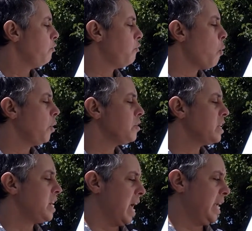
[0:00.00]
for the
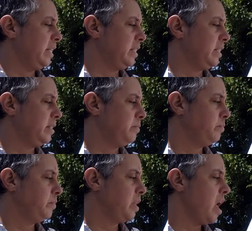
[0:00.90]
night.
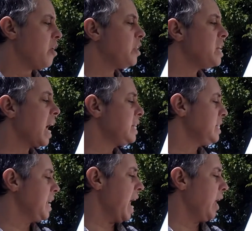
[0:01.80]
The
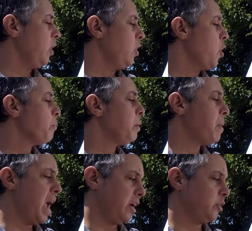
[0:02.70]
nightingale
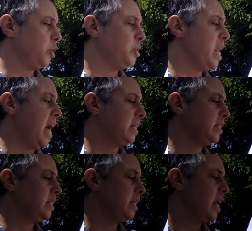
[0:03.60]
prepares her
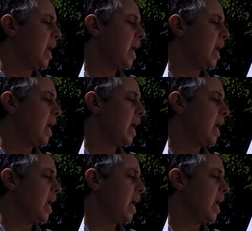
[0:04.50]
nest,